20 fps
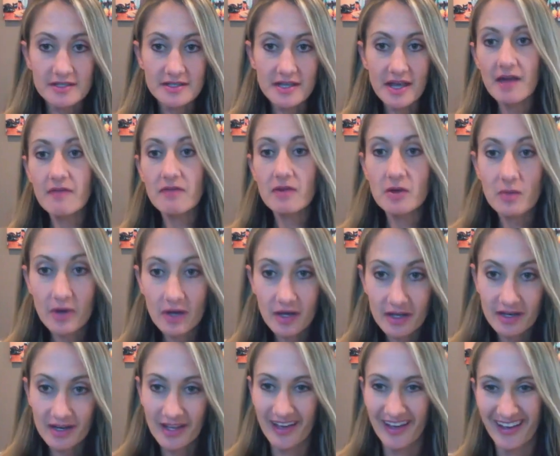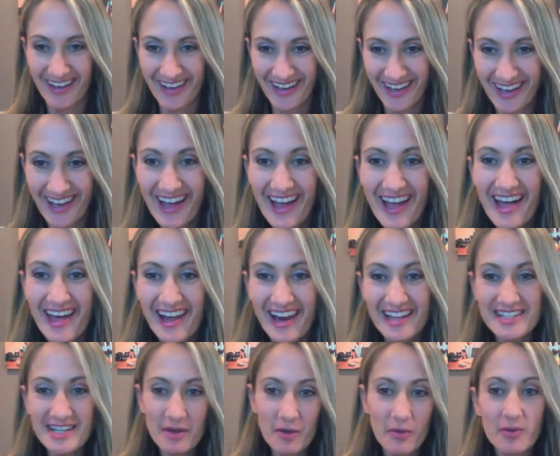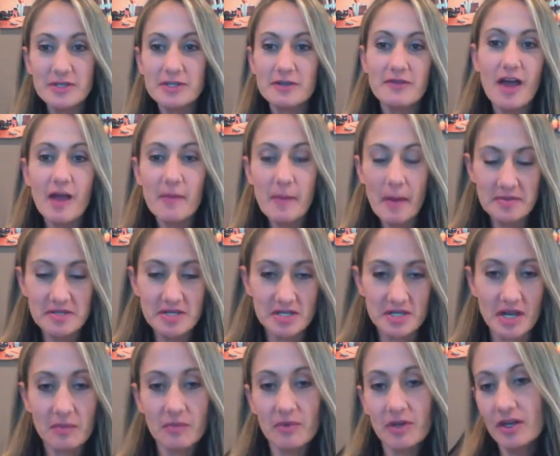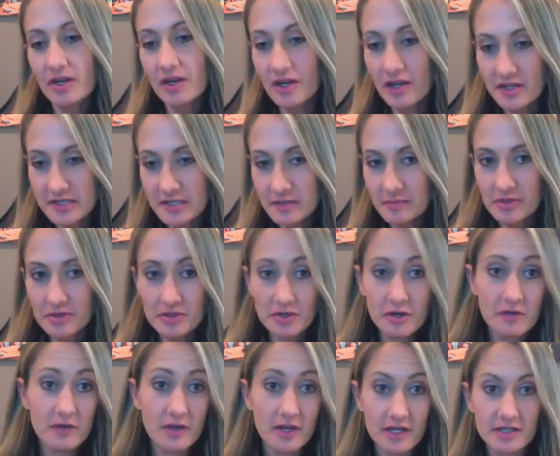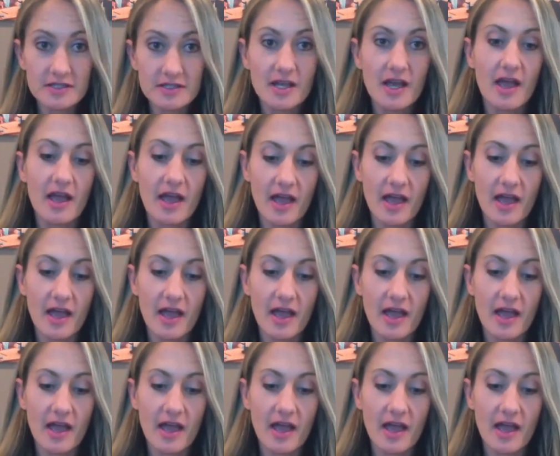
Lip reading: They'd say, everyone. But I'd say, well, what's your value proposition? I'm really good at customer service.